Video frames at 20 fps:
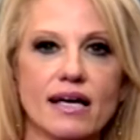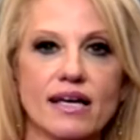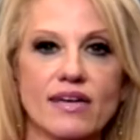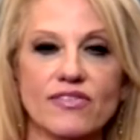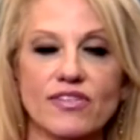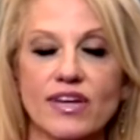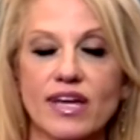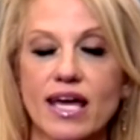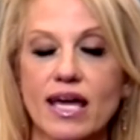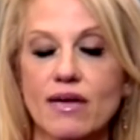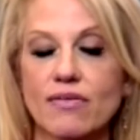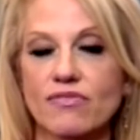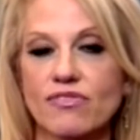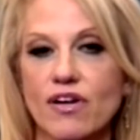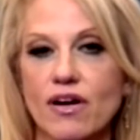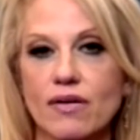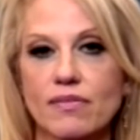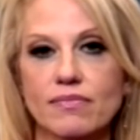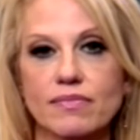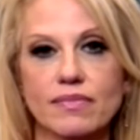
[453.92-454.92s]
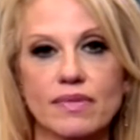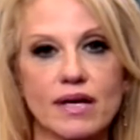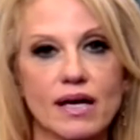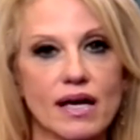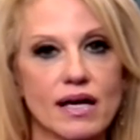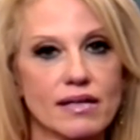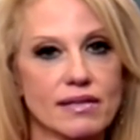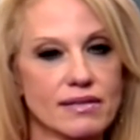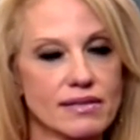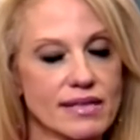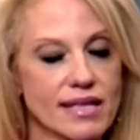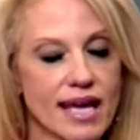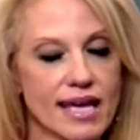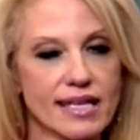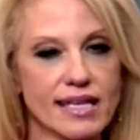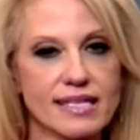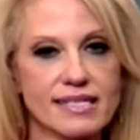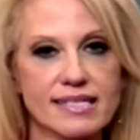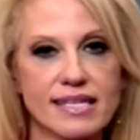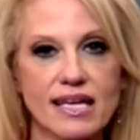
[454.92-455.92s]
uh, if it came from the
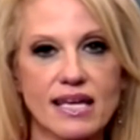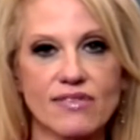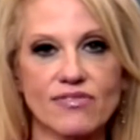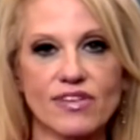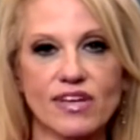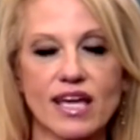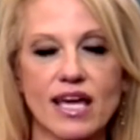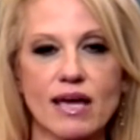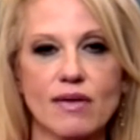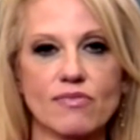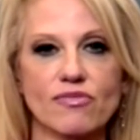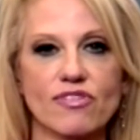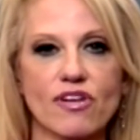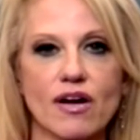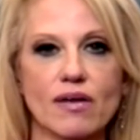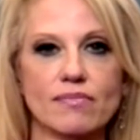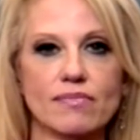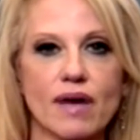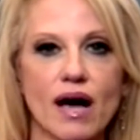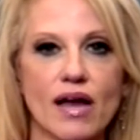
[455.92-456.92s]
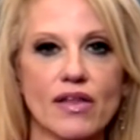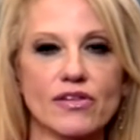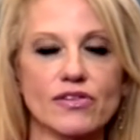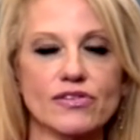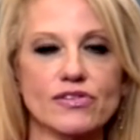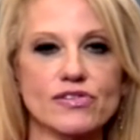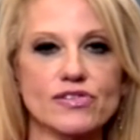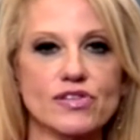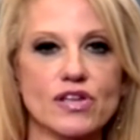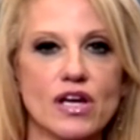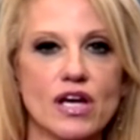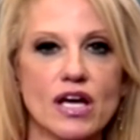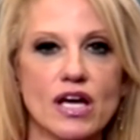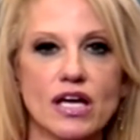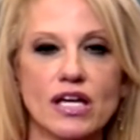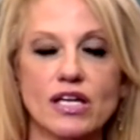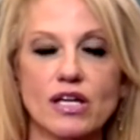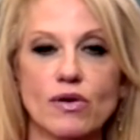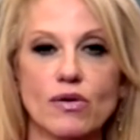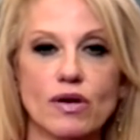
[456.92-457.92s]
NSC, if it came from others,
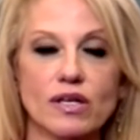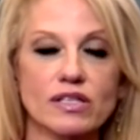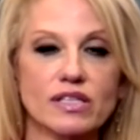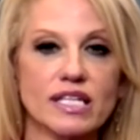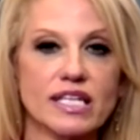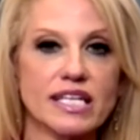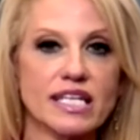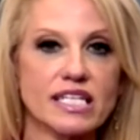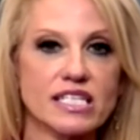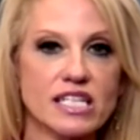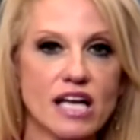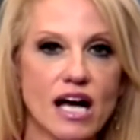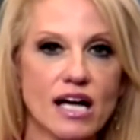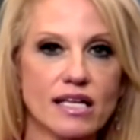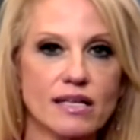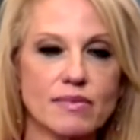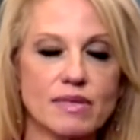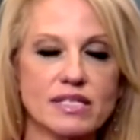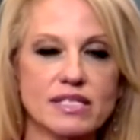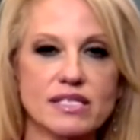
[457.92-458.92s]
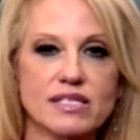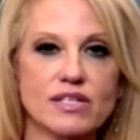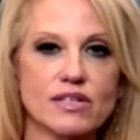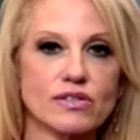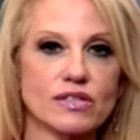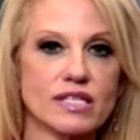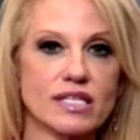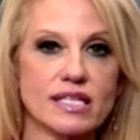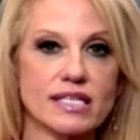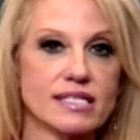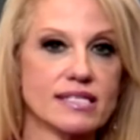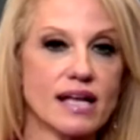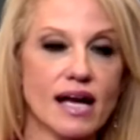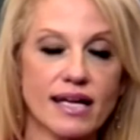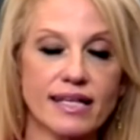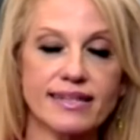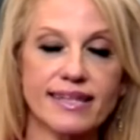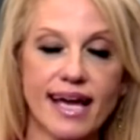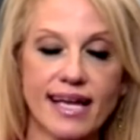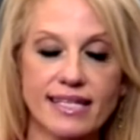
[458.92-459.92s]
you know, are leaking documents. It certainly is
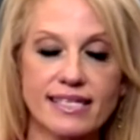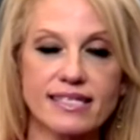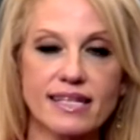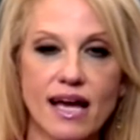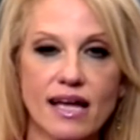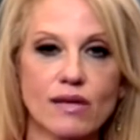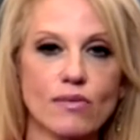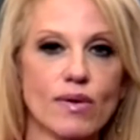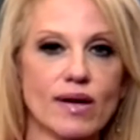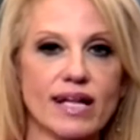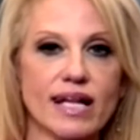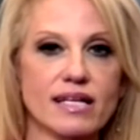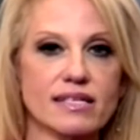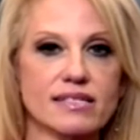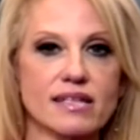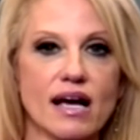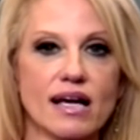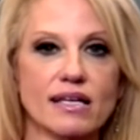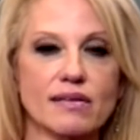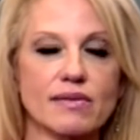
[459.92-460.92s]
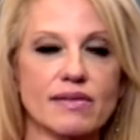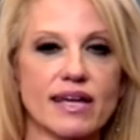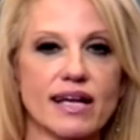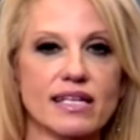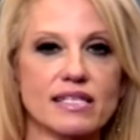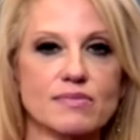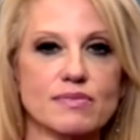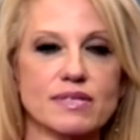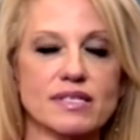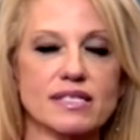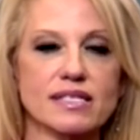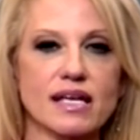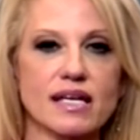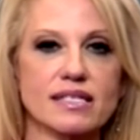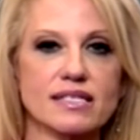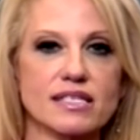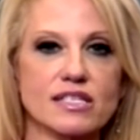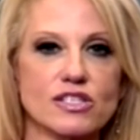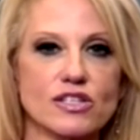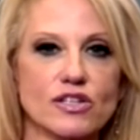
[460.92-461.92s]
not, that is not a White House document that has been
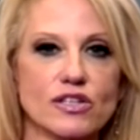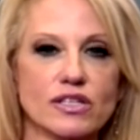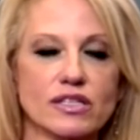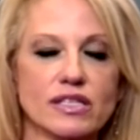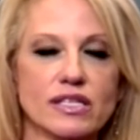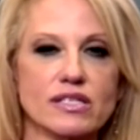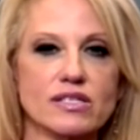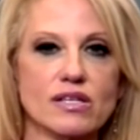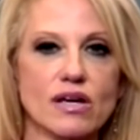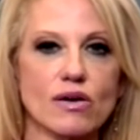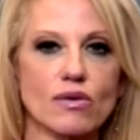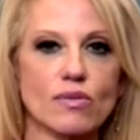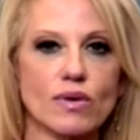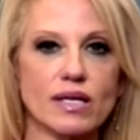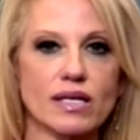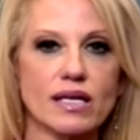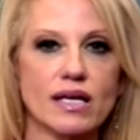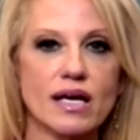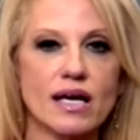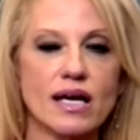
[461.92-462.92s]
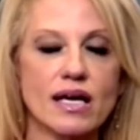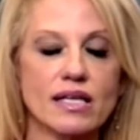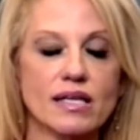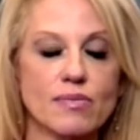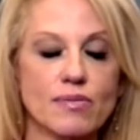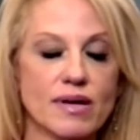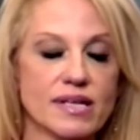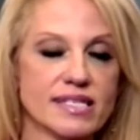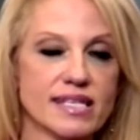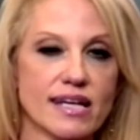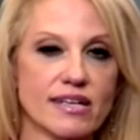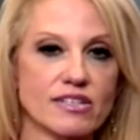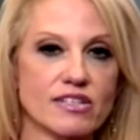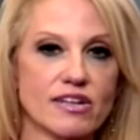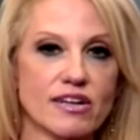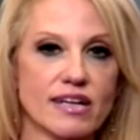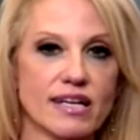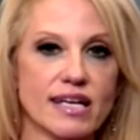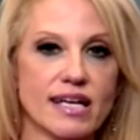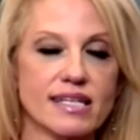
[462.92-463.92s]
discussed internally. So what the press
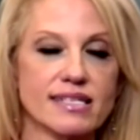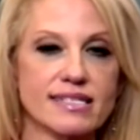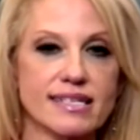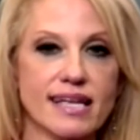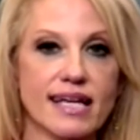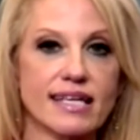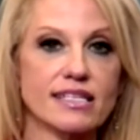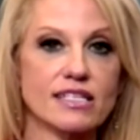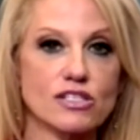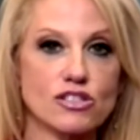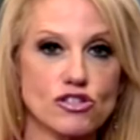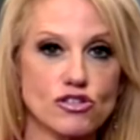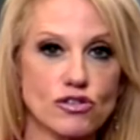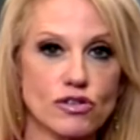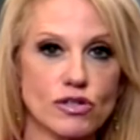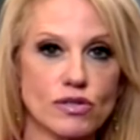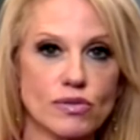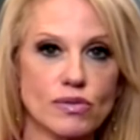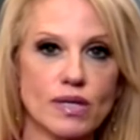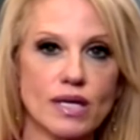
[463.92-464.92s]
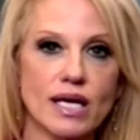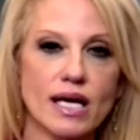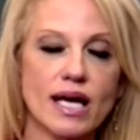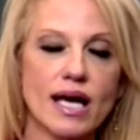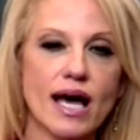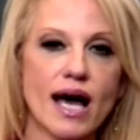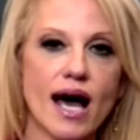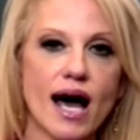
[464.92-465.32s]
secretary has said is true.